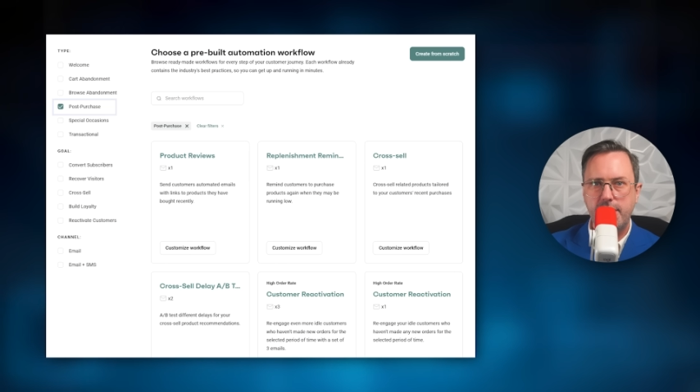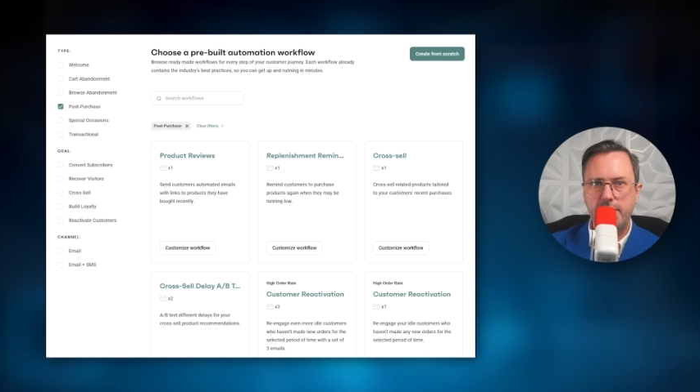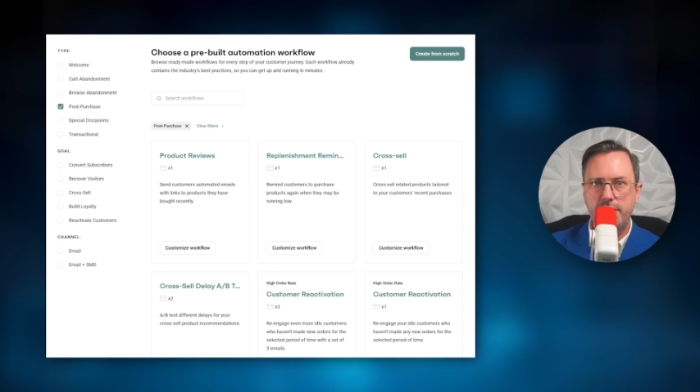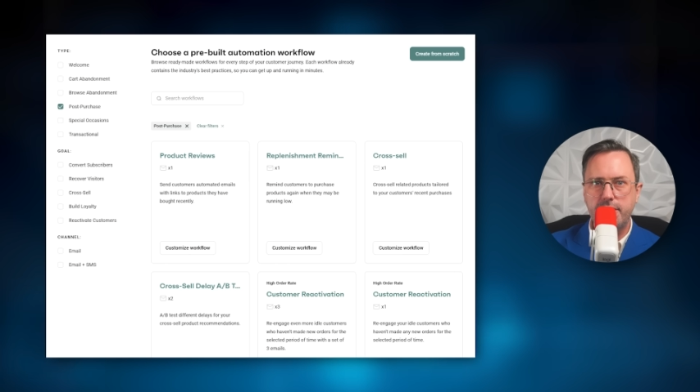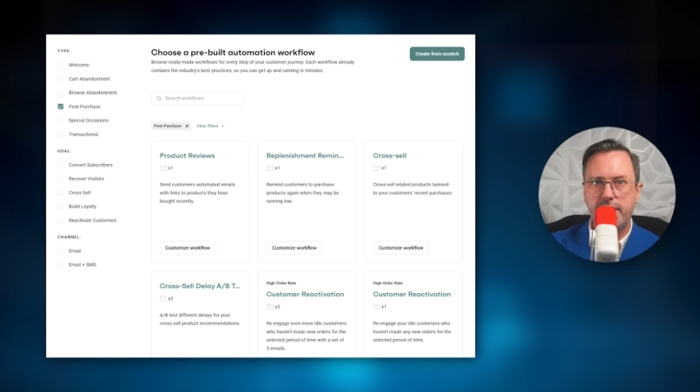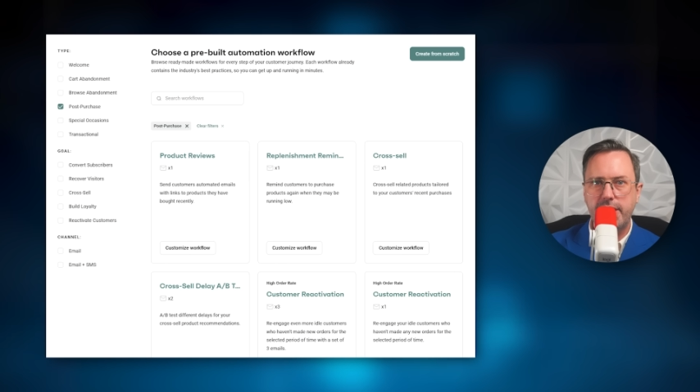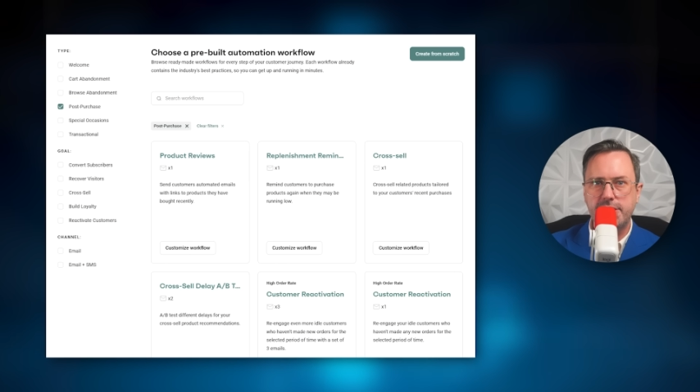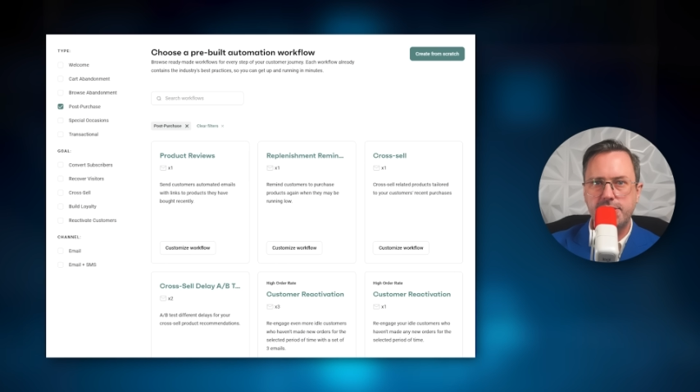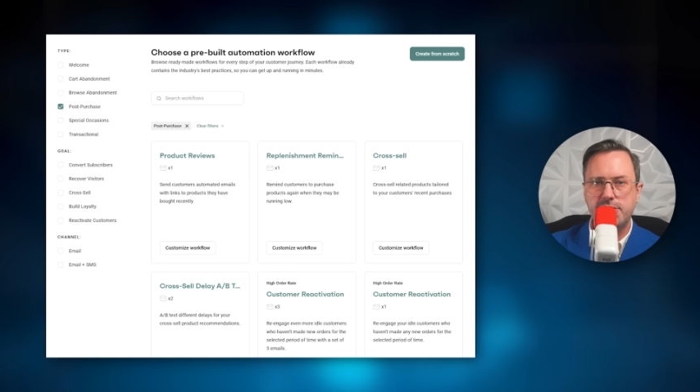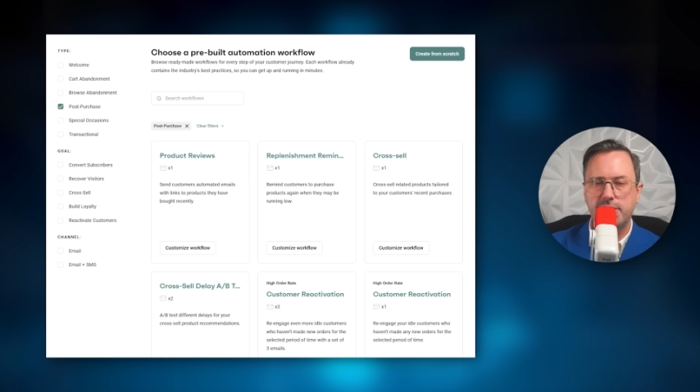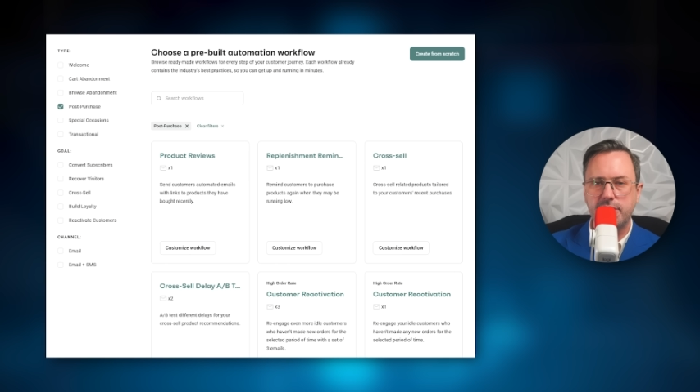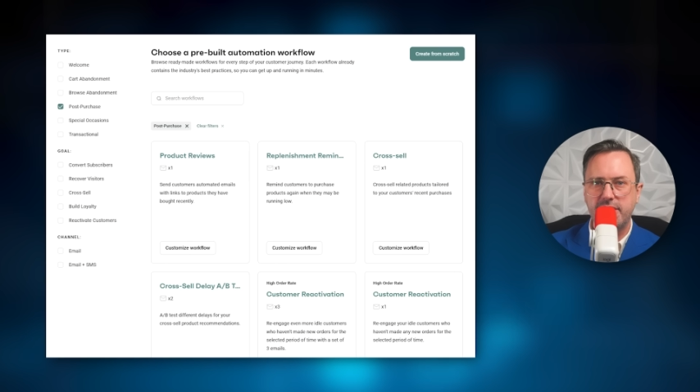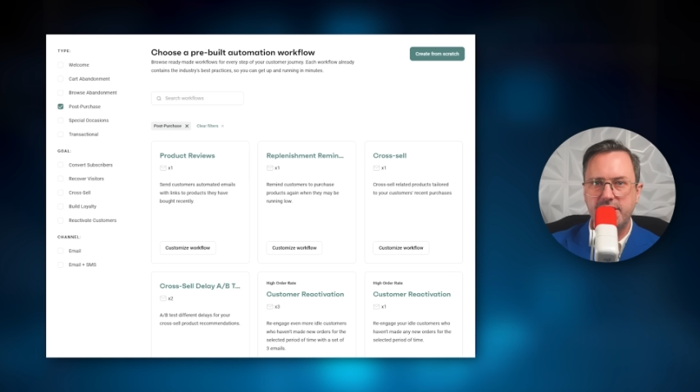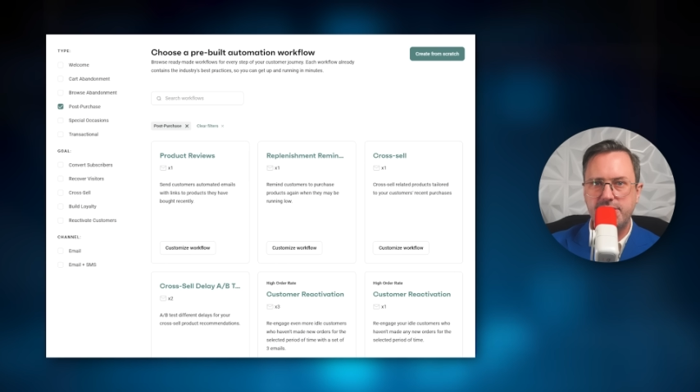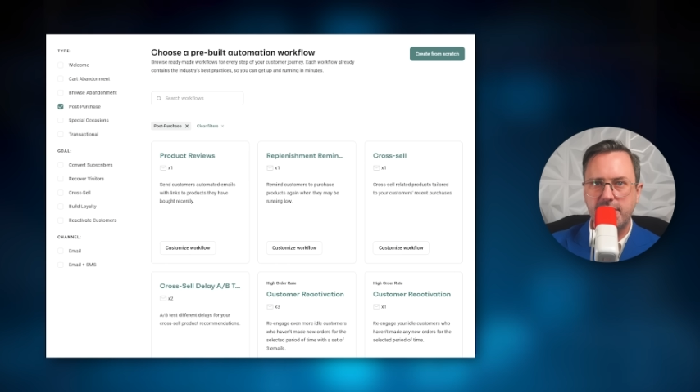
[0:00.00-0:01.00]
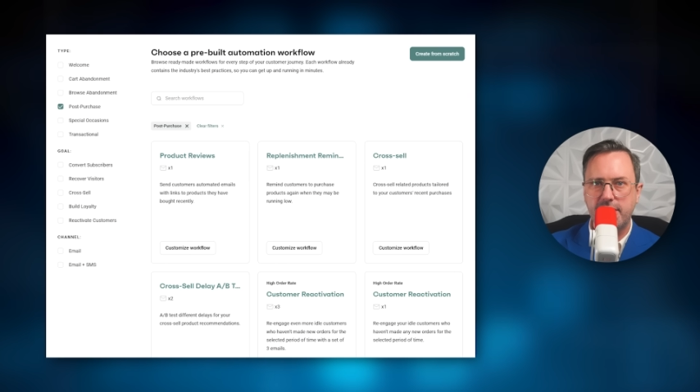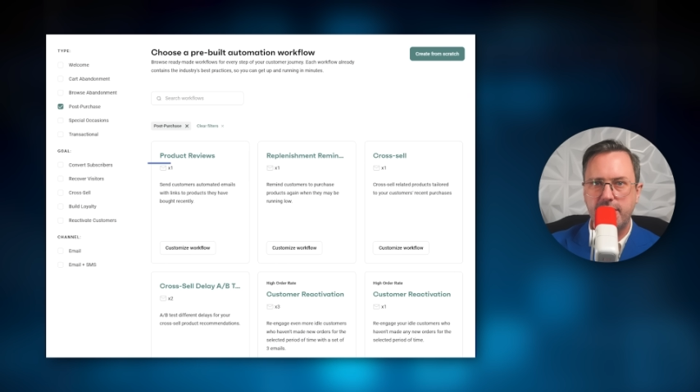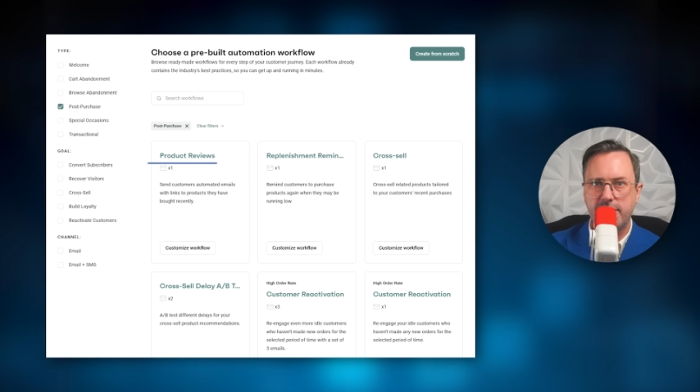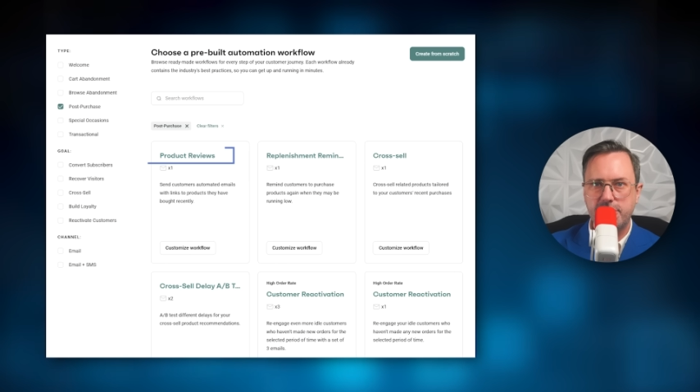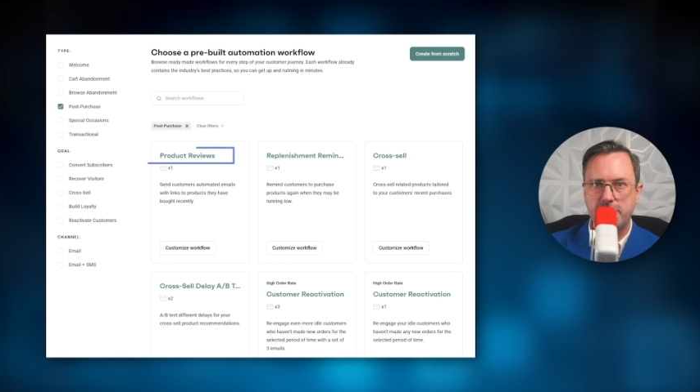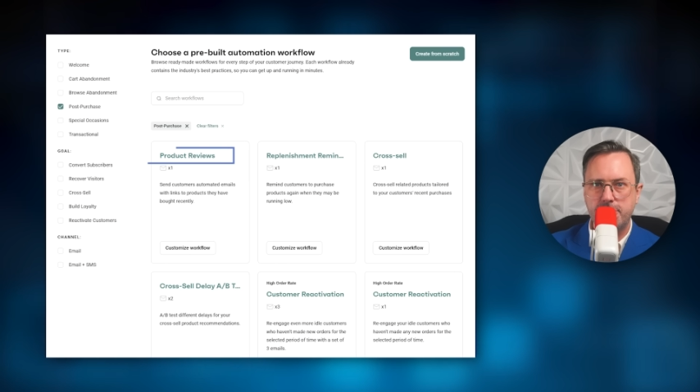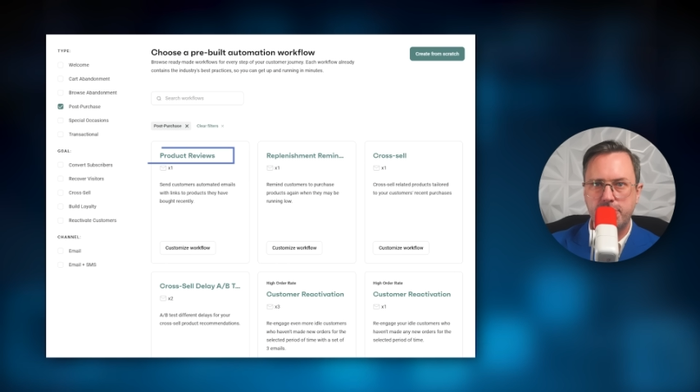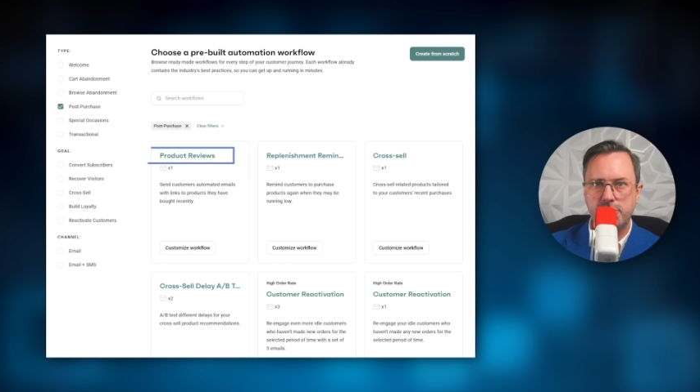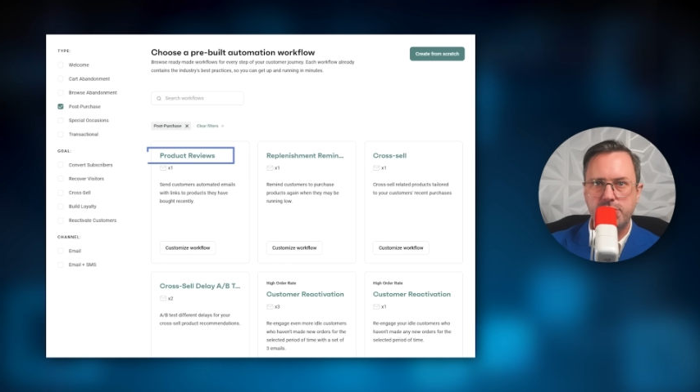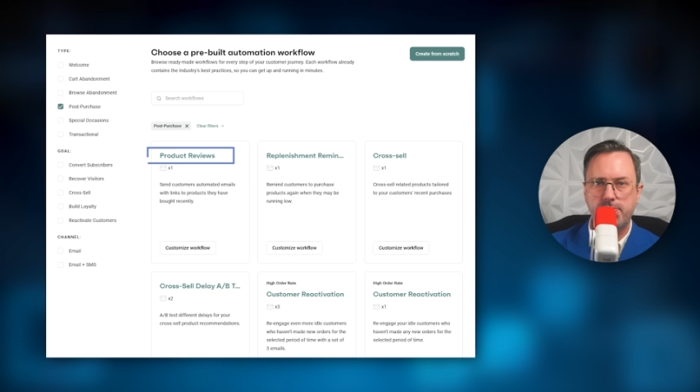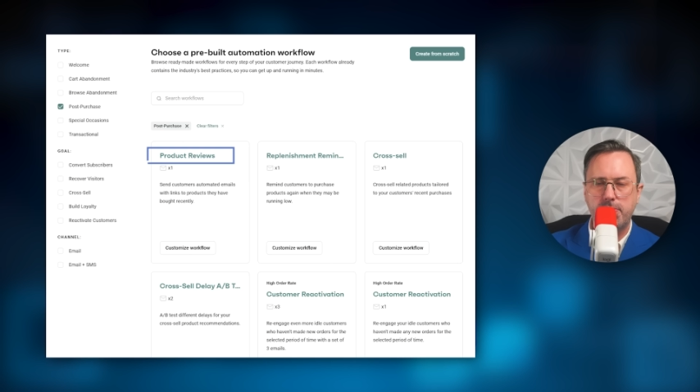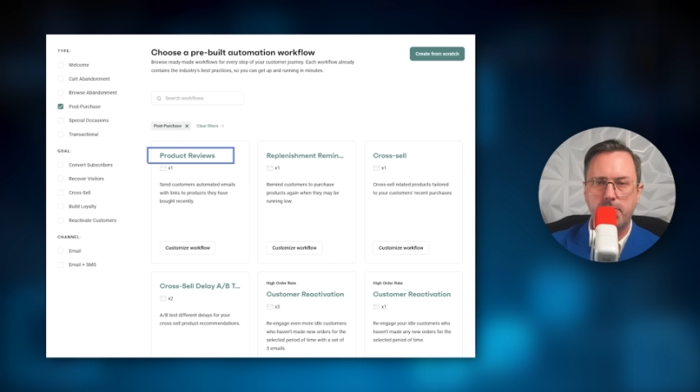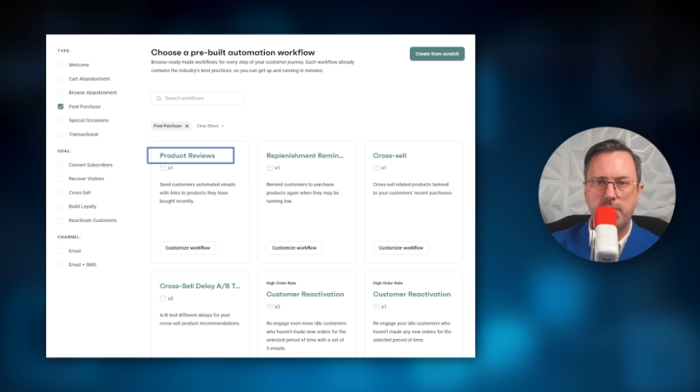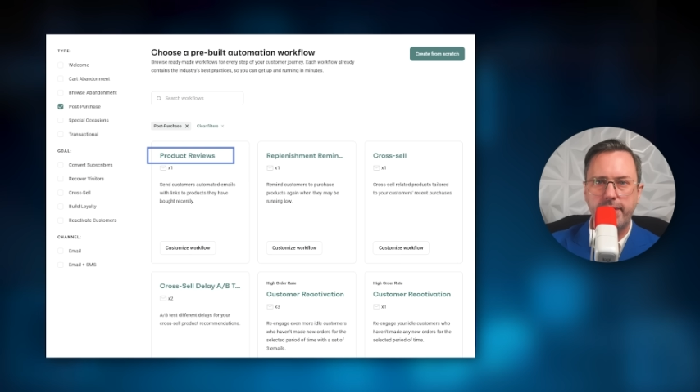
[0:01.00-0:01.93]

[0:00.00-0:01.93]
You can solicit customers for